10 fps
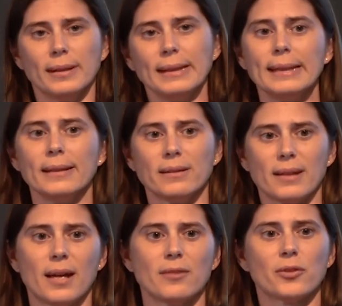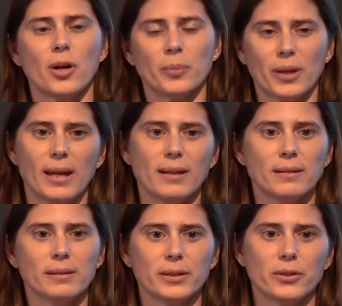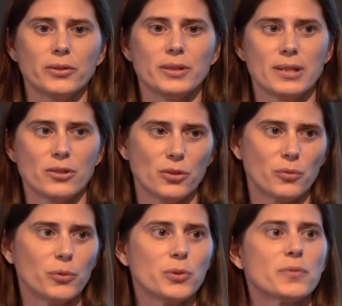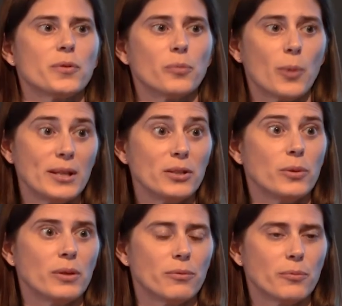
needing to have complicated clinical decision rules for when you, can,